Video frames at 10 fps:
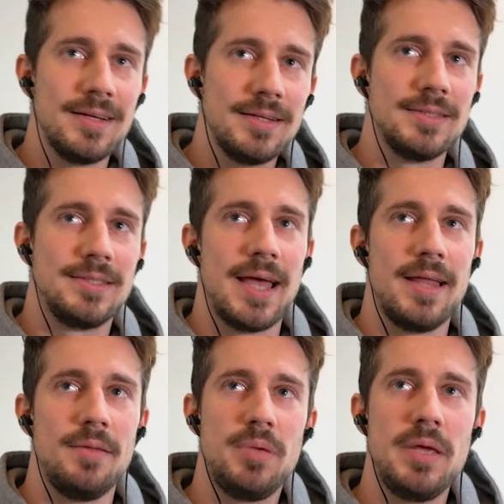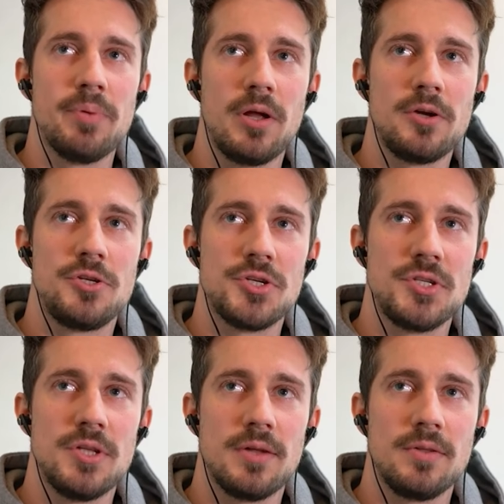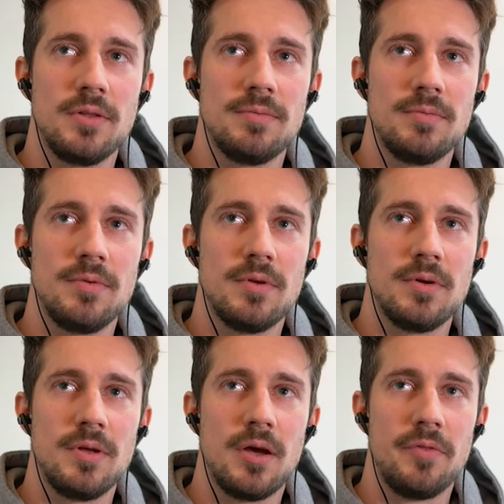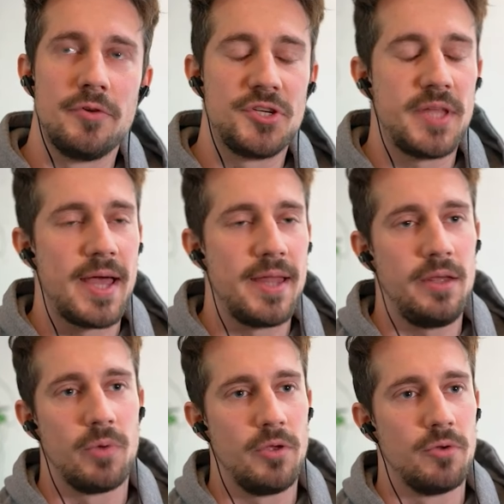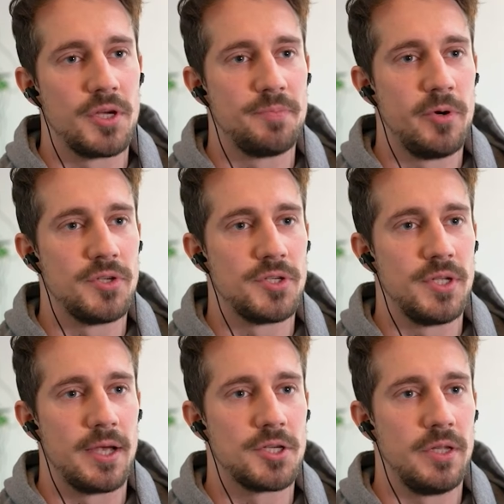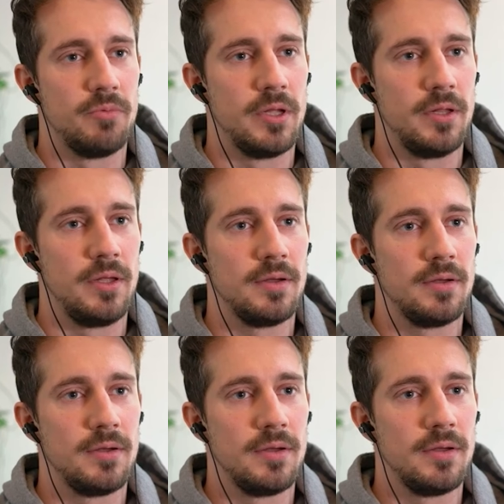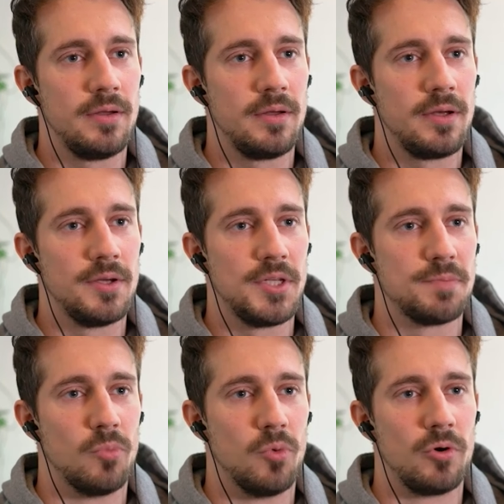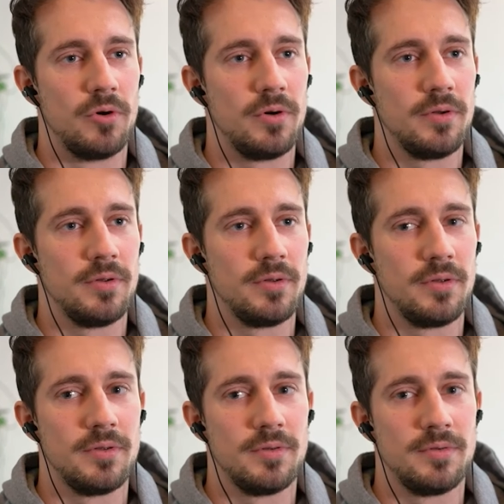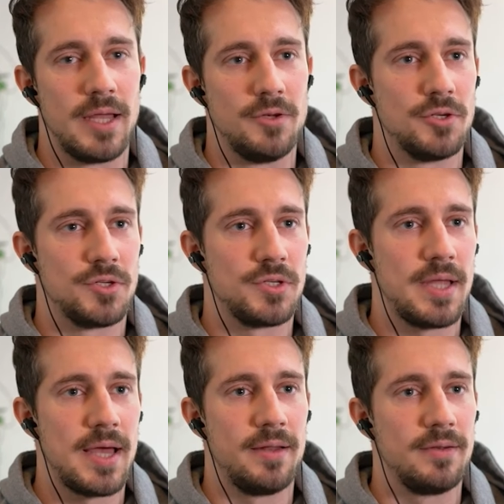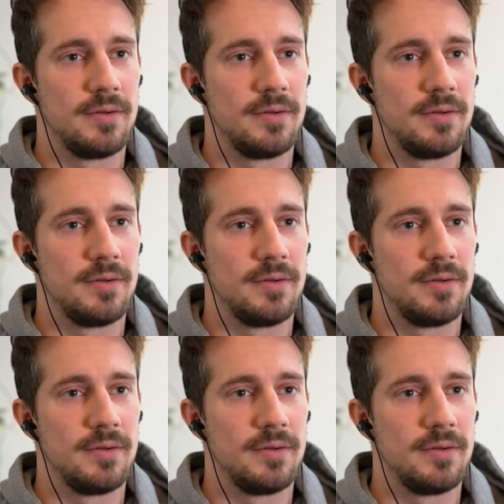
then people are just not understanding what you're experiencing actually, really, because it's more than just that.